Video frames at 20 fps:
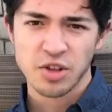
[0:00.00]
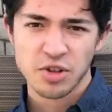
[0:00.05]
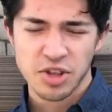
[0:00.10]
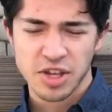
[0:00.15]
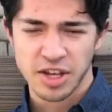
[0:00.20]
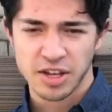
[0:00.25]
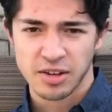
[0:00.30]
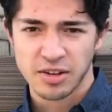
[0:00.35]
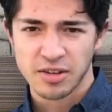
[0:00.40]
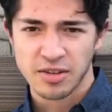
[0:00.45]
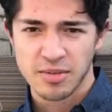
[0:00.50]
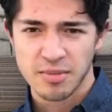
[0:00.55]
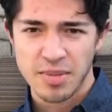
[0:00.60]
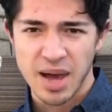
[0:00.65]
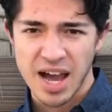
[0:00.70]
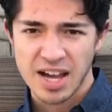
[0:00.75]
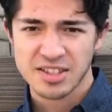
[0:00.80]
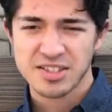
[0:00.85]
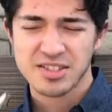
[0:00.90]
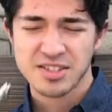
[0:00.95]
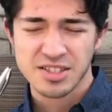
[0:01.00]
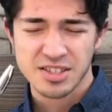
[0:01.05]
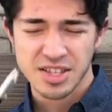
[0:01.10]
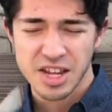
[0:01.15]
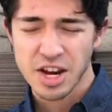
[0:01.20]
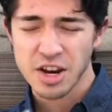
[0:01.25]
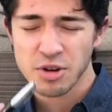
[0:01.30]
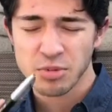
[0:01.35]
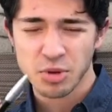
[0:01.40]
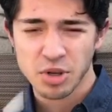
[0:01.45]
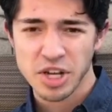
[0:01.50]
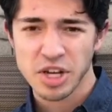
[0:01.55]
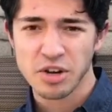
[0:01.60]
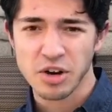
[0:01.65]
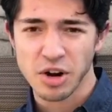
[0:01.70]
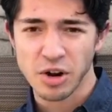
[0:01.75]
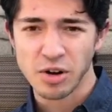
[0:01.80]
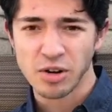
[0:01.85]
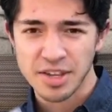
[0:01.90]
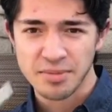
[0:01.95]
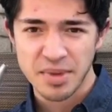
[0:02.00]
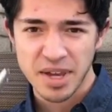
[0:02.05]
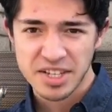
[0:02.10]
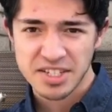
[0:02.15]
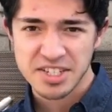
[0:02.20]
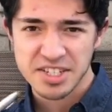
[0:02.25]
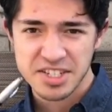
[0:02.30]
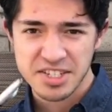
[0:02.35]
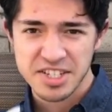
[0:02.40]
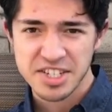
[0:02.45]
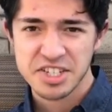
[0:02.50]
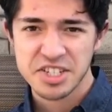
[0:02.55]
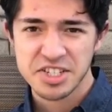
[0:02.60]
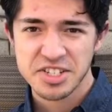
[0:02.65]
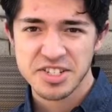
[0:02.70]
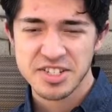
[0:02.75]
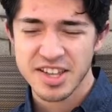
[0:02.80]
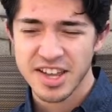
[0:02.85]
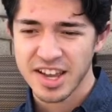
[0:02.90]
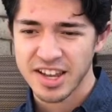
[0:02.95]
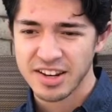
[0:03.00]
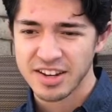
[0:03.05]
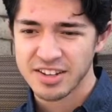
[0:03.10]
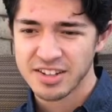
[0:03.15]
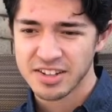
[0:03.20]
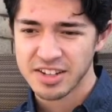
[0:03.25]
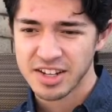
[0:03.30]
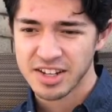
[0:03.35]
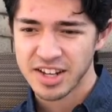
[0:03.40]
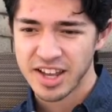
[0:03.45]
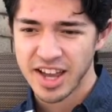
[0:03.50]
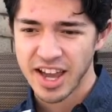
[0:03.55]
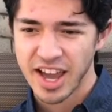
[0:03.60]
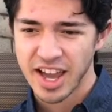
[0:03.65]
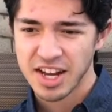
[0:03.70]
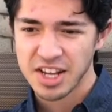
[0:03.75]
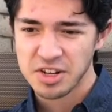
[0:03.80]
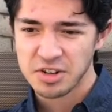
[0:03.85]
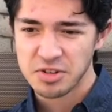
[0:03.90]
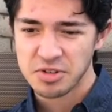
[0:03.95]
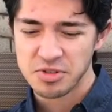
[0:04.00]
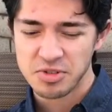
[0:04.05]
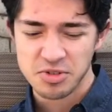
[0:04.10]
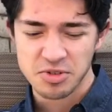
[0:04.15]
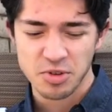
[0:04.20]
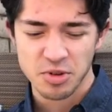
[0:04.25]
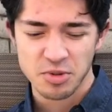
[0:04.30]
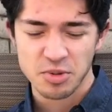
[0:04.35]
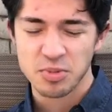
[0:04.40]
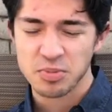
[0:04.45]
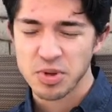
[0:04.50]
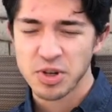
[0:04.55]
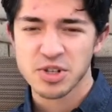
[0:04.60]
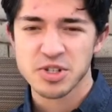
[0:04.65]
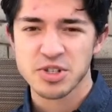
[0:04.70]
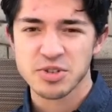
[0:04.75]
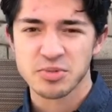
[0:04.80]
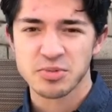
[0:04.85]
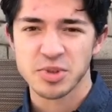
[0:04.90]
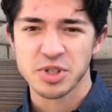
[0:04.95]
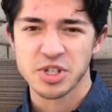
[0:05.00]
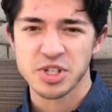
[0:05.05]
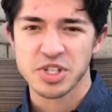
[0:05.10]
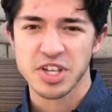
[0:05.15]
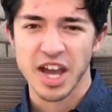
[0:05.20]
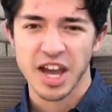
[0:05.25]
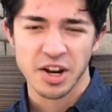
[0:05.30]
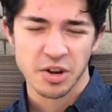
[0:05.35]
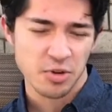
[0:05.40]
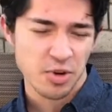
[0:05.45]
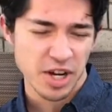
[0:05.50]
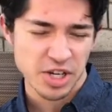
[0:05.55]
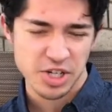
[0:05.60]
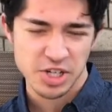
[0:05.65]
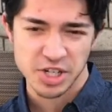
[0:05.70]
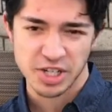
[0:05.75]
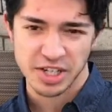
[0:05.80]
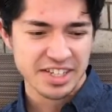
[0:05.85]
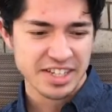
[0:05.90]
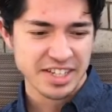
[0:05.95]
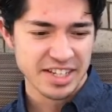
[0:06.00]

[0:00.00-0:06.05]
thing, Max is a terrible hero. He makes decisions that any normal person would just kind of question.